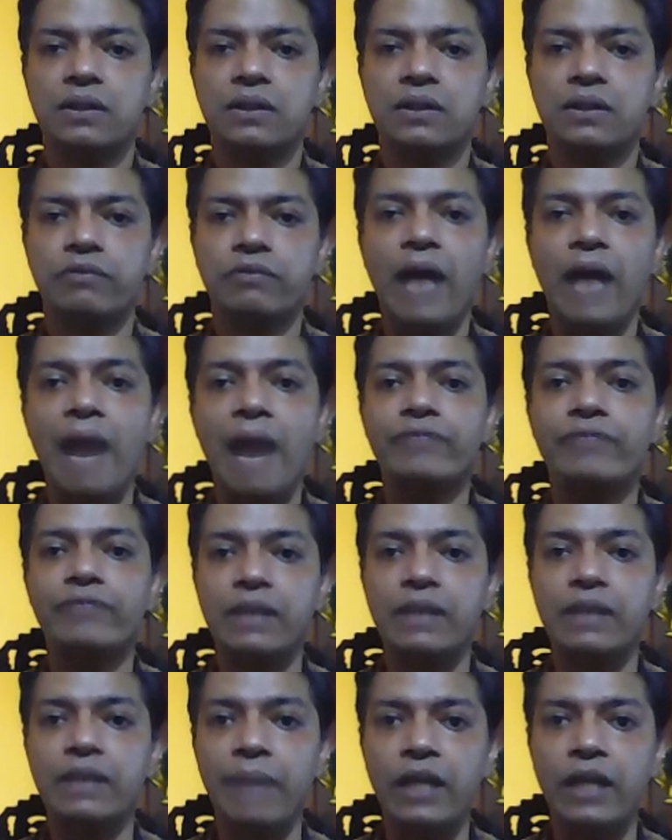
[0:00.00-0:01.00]
We have the
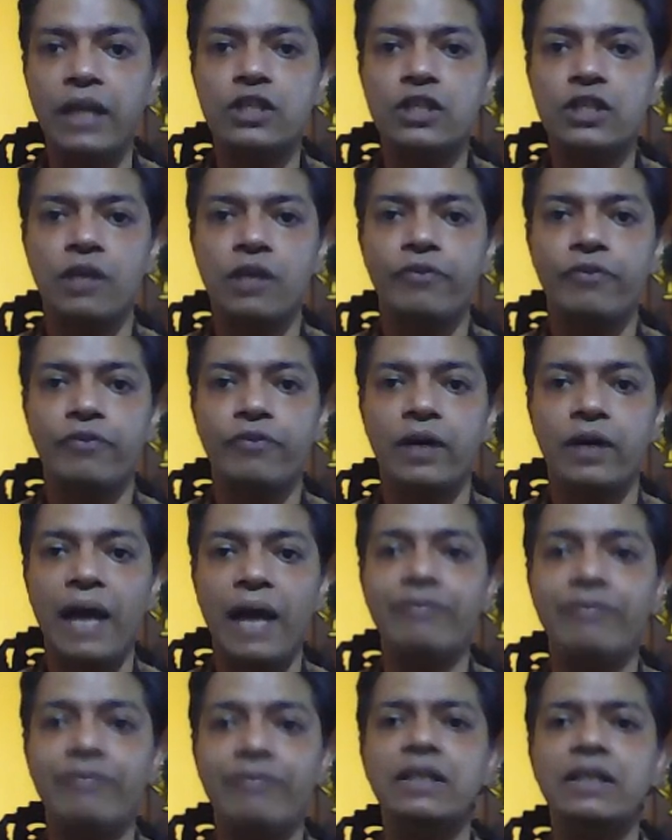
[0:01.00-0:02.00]
image of a
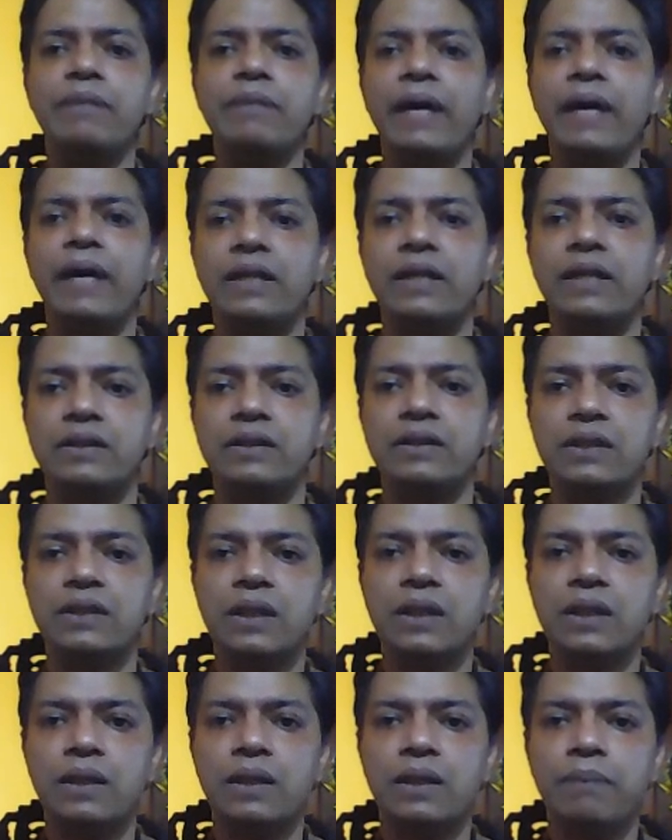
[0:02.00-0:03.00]
heavenly maid
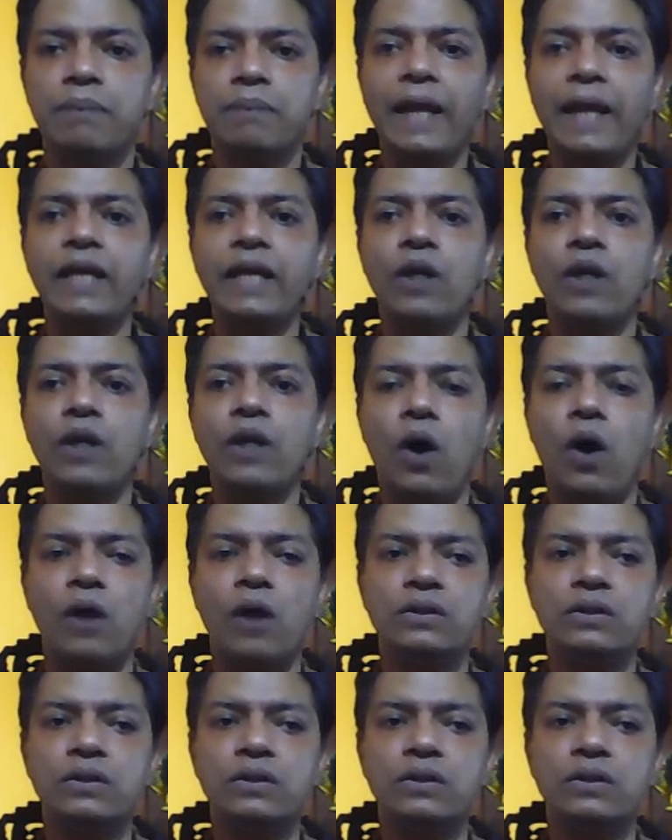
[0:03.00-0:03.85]
playing on